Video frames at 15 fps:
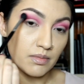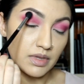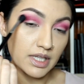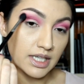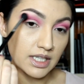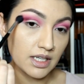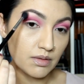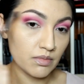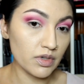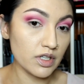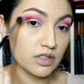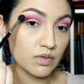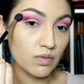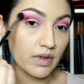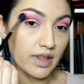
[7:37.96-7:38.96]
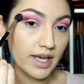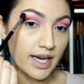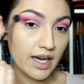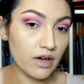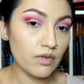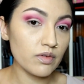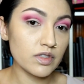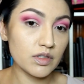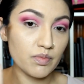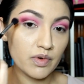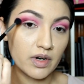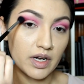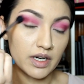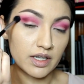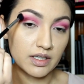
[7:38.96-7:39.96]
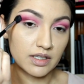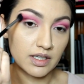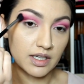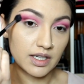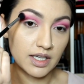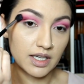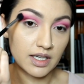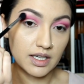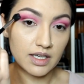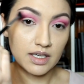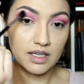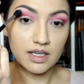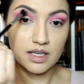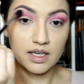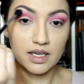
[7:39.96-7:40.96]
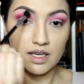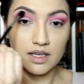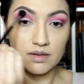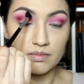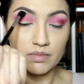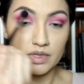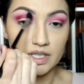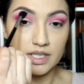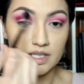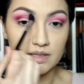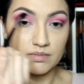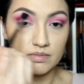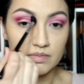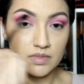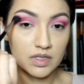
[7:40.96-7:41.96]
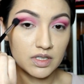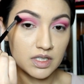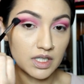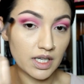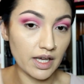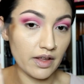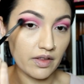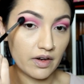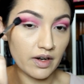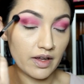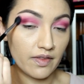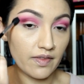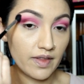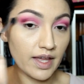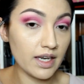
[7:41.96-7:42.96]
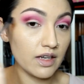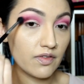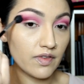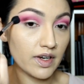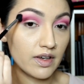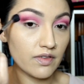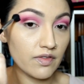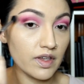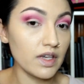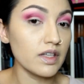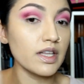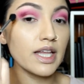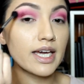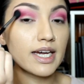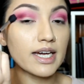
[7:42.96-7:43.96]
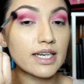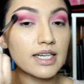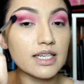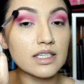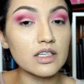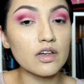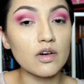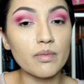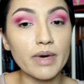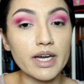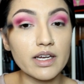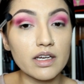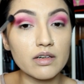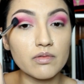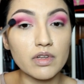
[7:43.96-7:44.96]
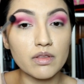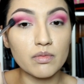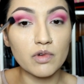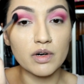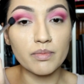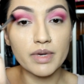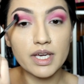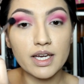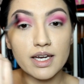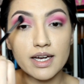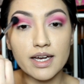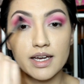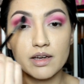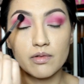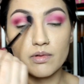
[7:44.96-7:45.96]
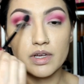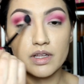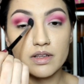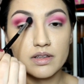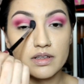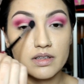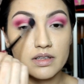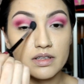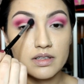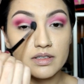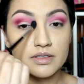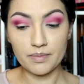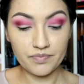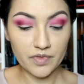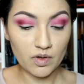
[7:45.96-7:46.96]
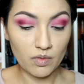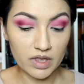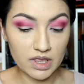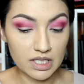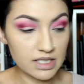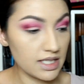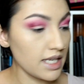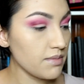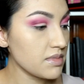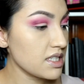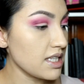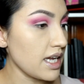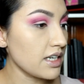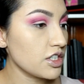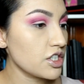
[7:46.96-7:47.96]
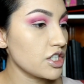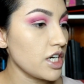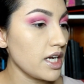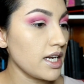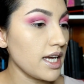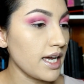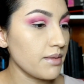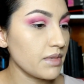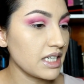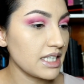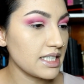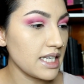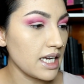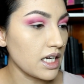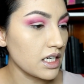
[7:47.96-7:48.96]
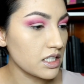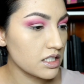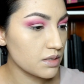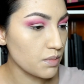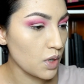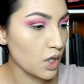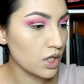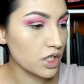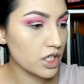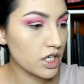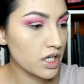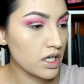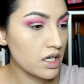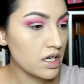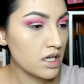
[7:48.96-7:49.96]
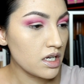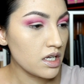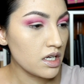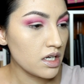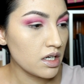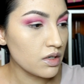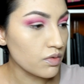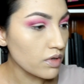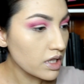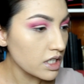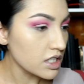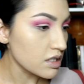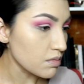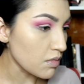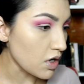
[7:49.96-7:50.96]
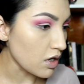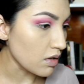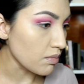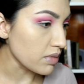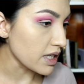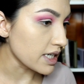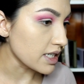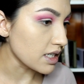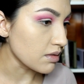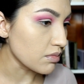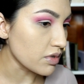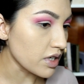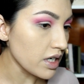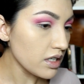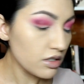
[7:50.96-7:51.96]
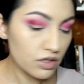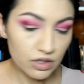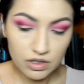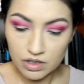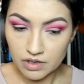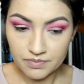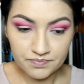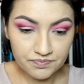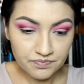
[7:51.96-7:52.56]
blending brush without product on it and blend them together, and then if I feel like I need to go back in with more pink, I will. With the same Snatch shade, I'm going to take a smaller, really small blending brush,